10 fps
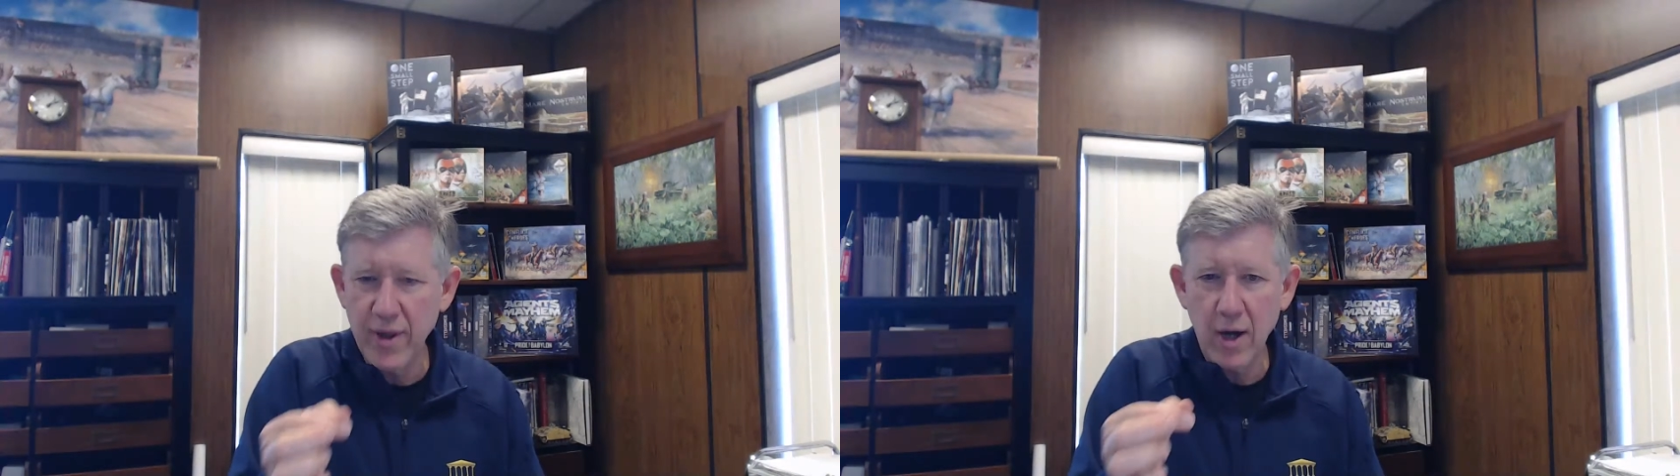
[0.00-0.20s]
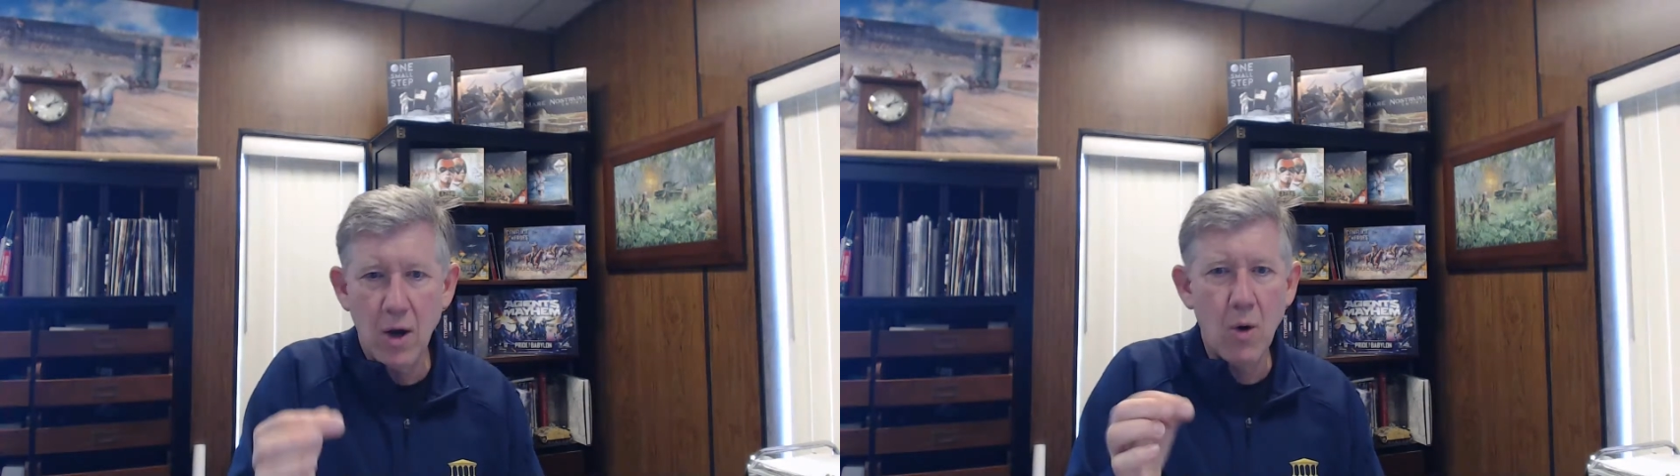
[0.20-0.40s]

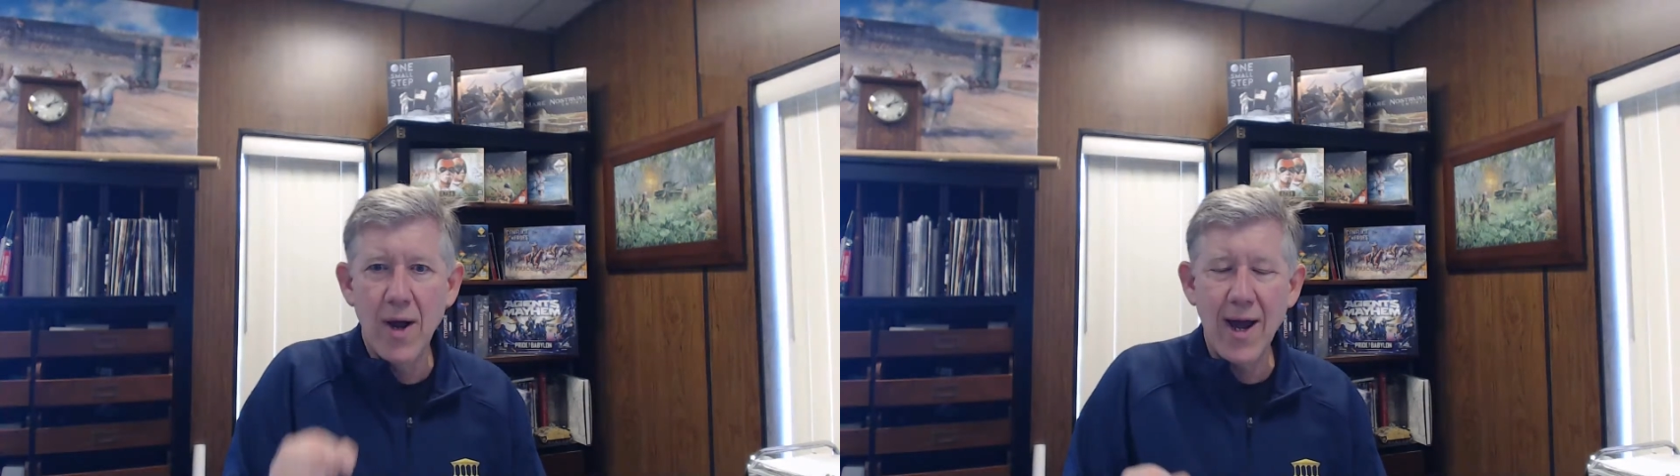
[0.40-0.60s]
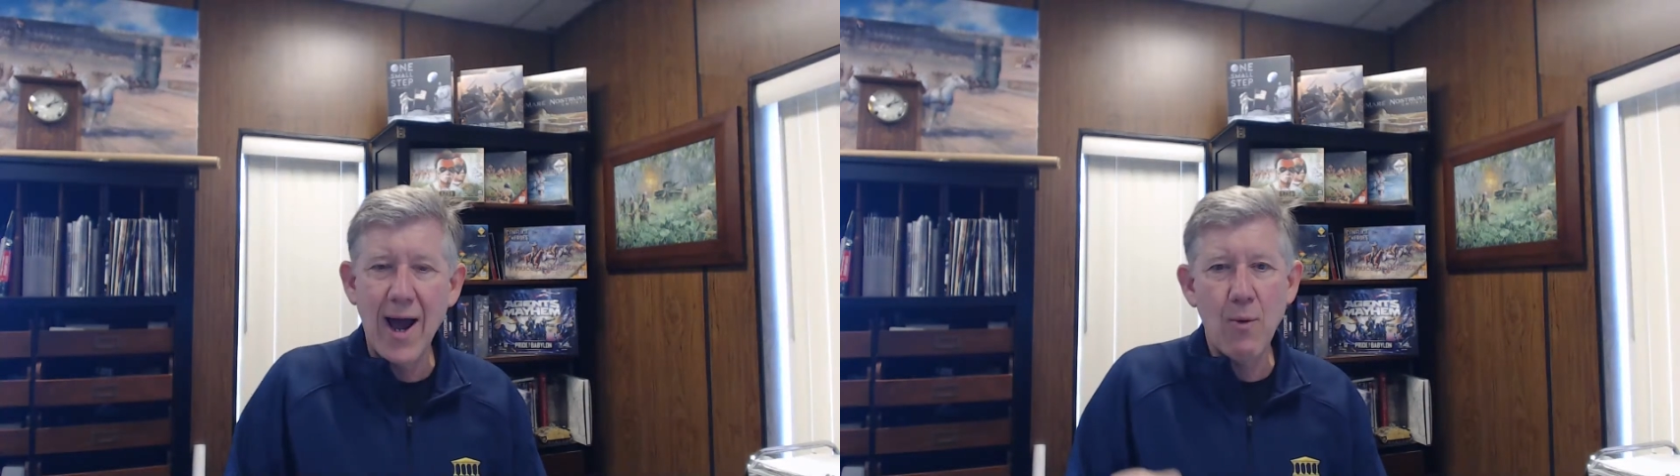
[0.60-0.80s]
that.
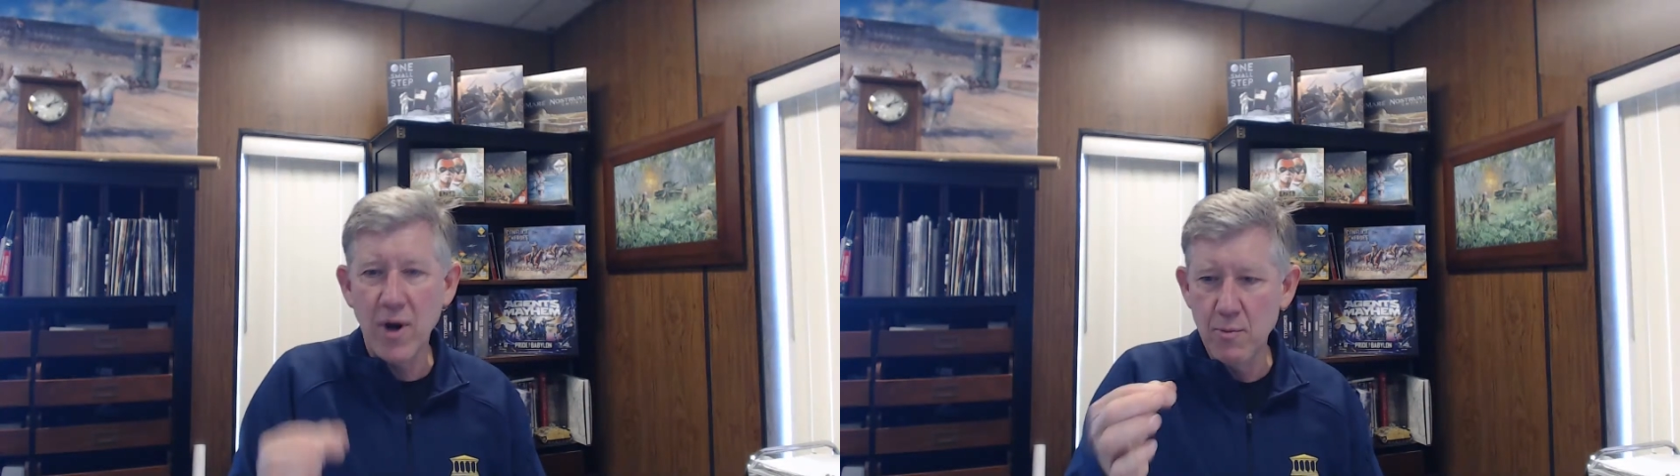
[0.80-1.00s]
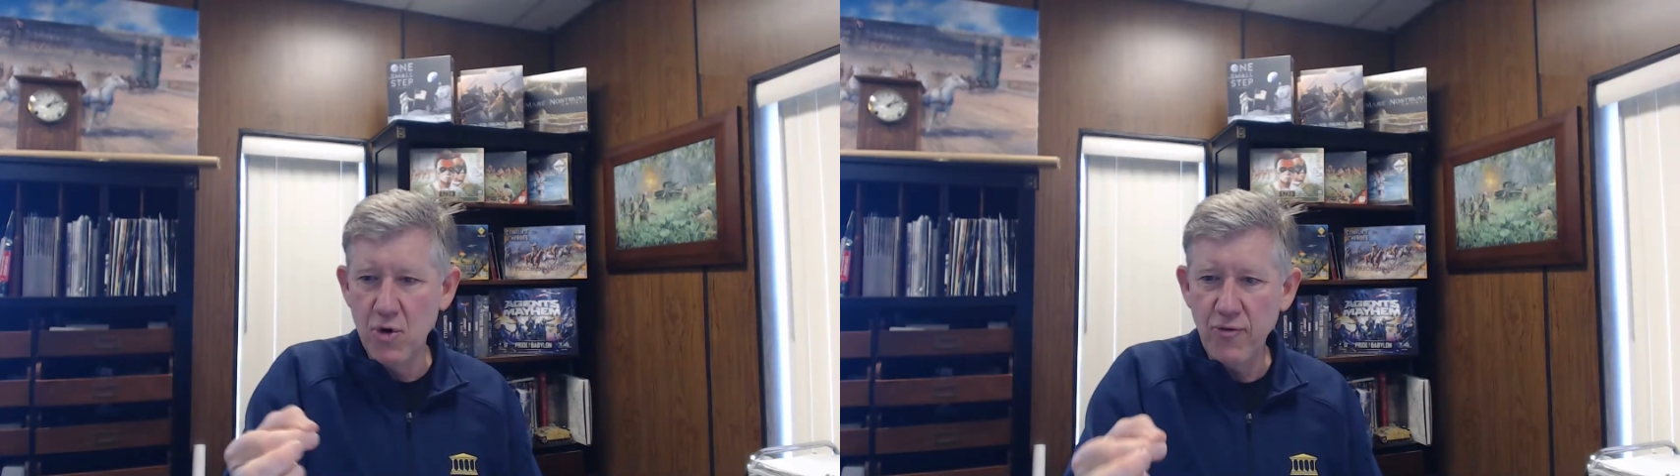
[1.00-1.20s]
Oh, I
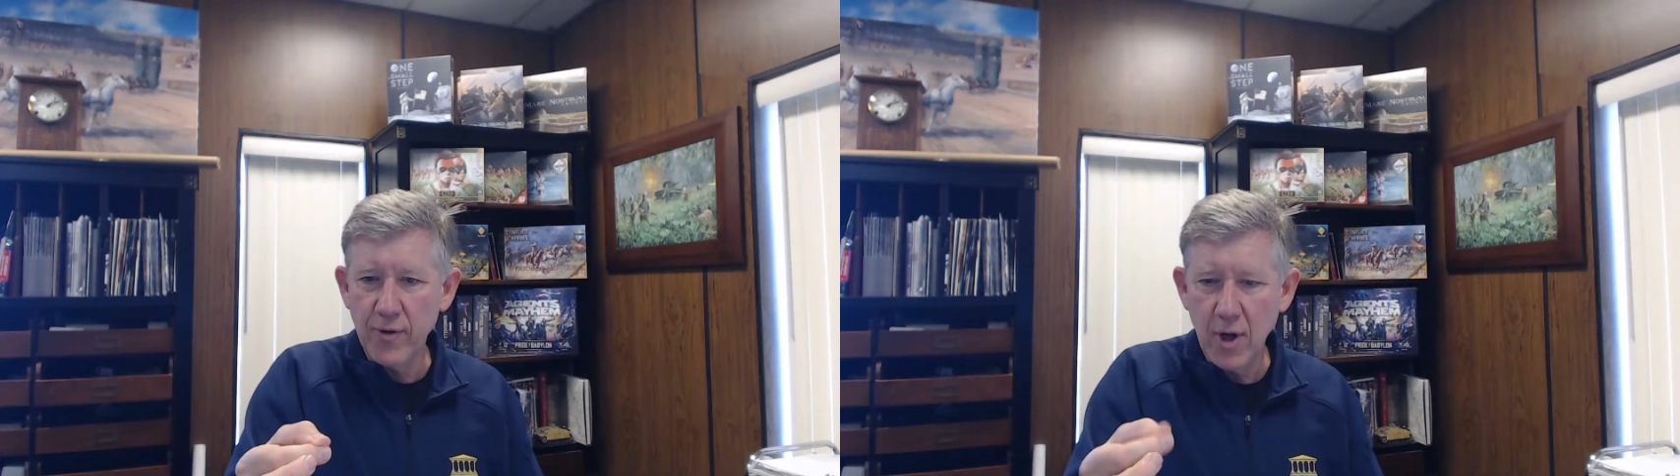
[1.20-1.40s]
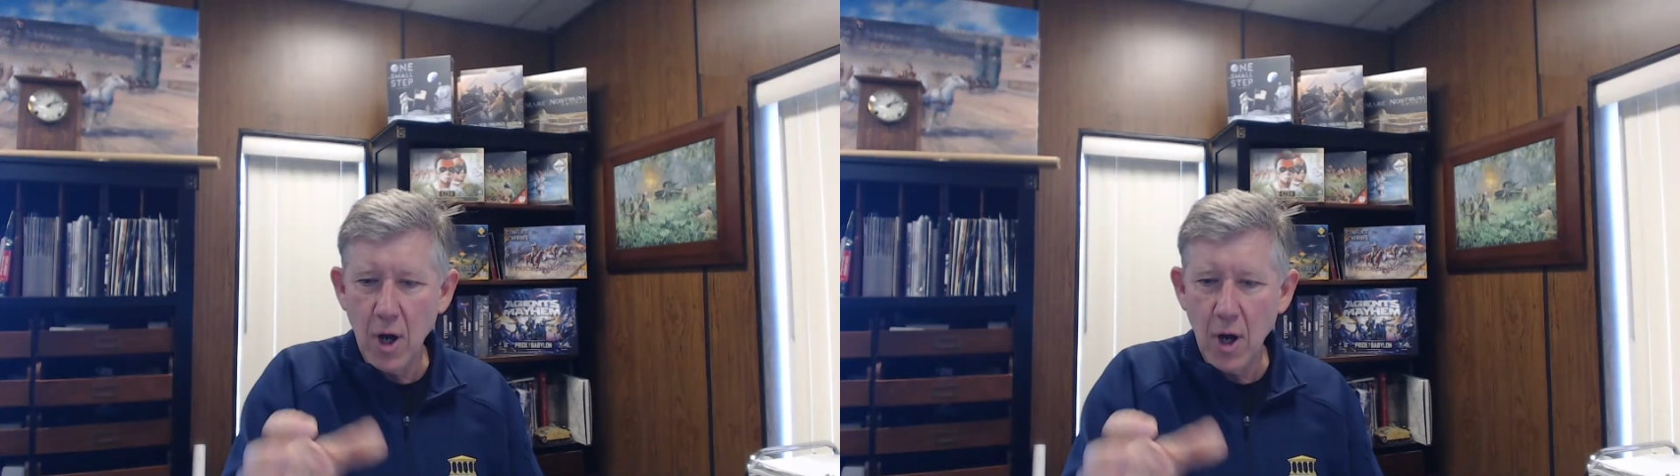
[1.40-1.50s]
want to move.